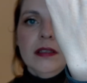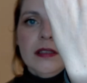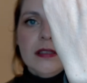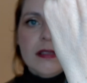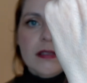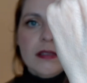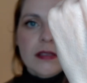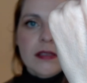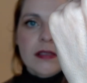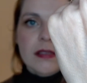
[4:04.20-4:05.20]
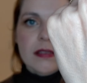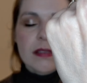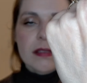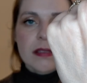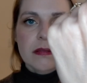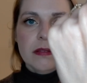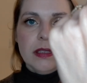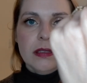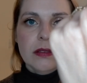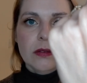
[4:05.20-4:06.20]
This is the consistency of
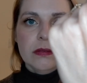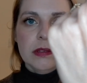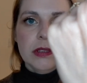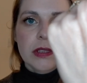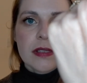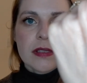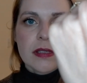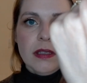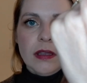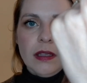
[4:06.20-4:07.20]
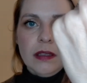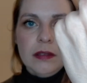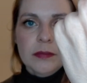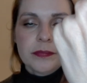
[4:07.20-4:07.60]
it. Hopefully you can see it there.